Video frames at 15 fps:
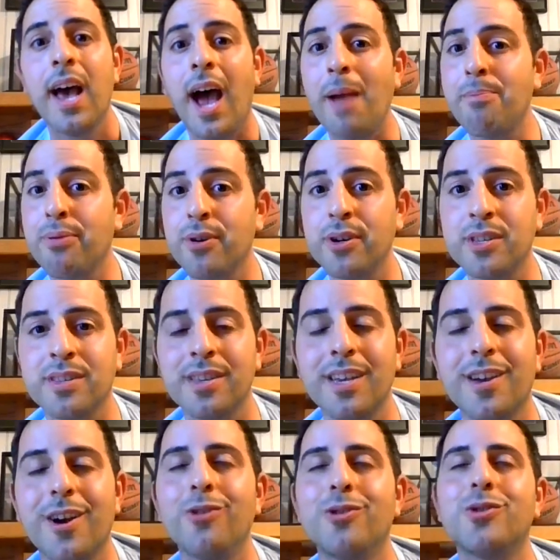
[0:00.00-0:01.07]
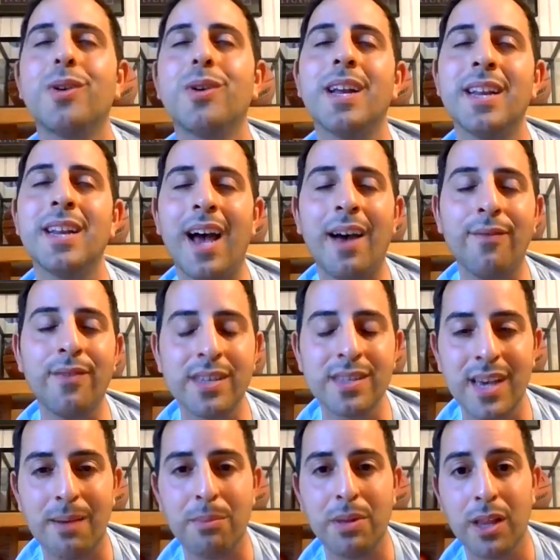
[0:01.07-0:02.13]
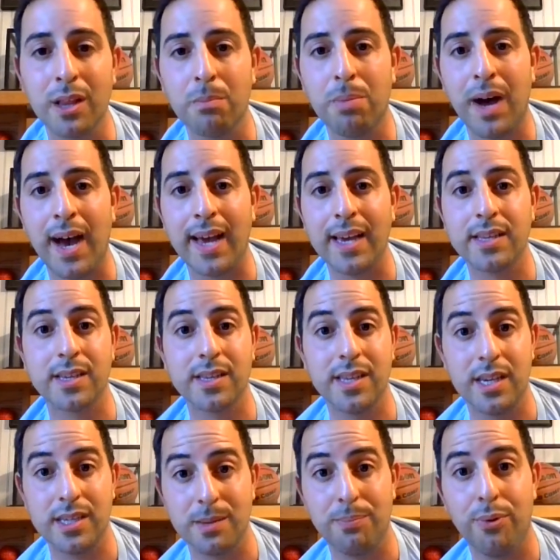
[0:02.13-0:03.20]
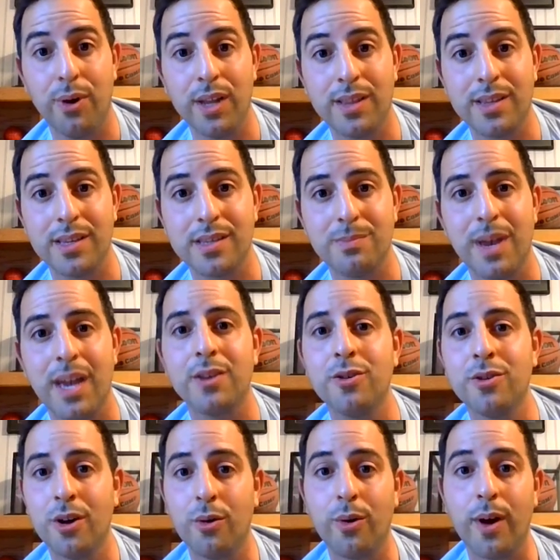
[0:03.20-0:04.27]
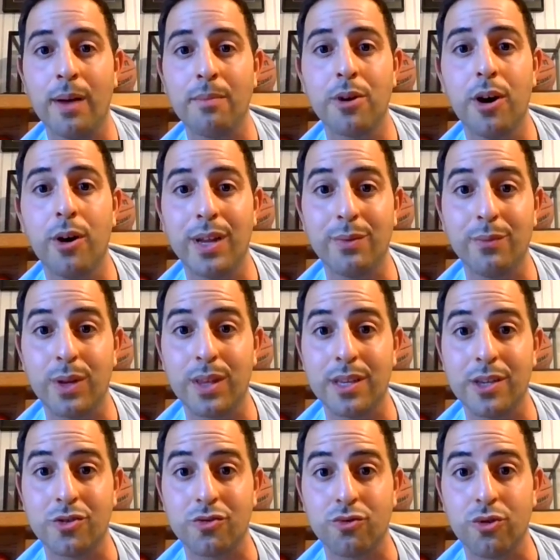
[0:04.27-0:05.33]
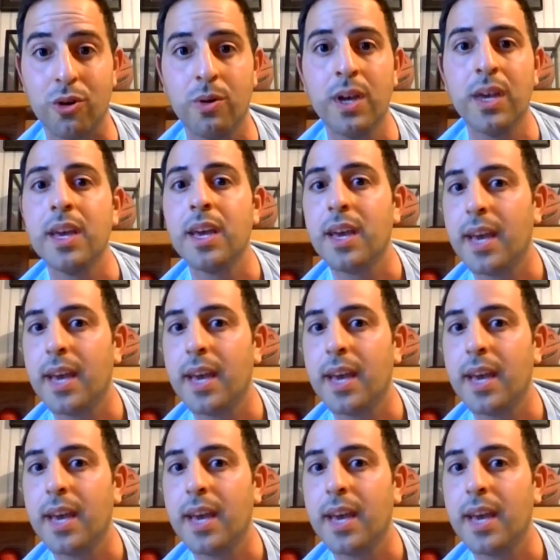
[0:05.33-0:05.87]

I personally go to, and obviously I'm a little biased because I support this man. You know where I'm going with this, Drew.